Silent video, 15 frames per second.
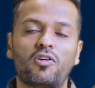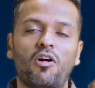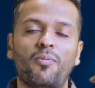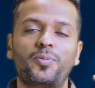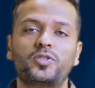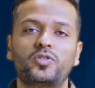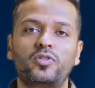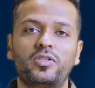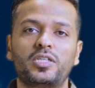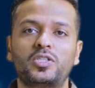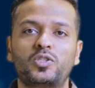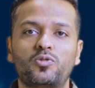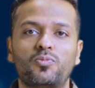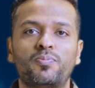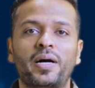
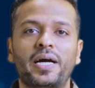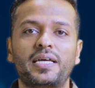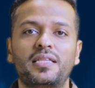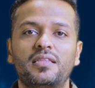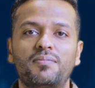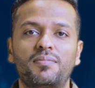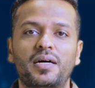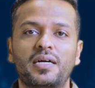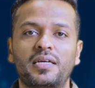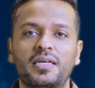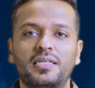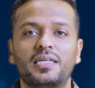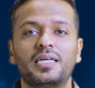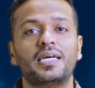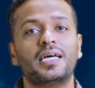opportunities to buy in the
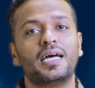market.